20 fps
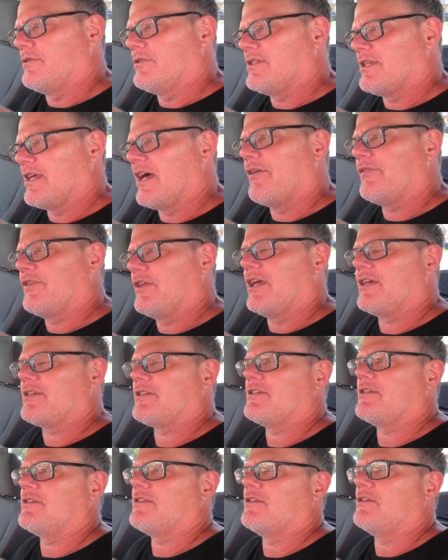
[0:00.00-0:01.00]
South
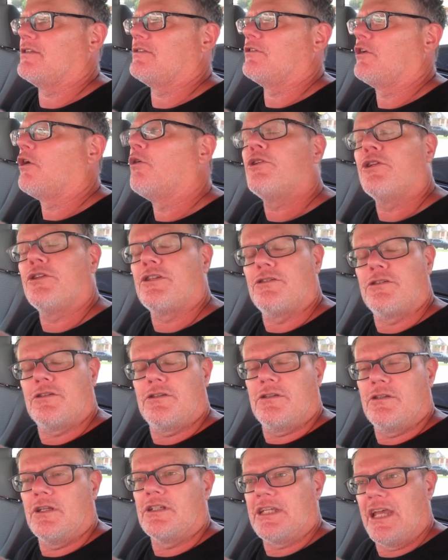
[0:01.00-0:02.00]
Texas and go to
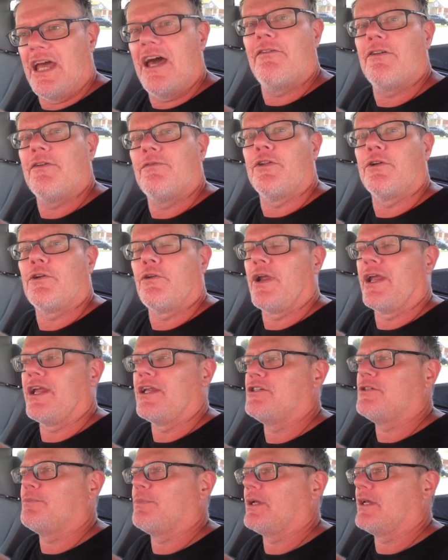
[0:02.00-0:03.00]
the town of
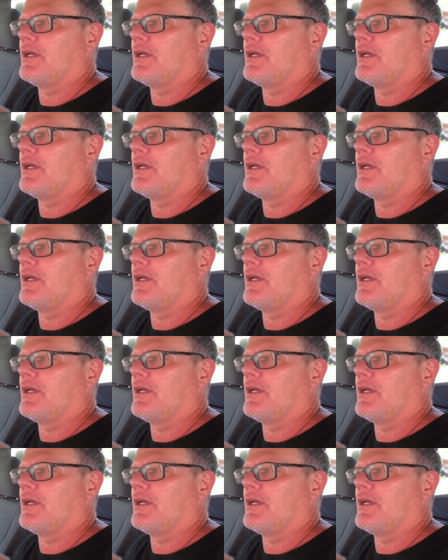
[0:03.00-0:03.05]
LaGrange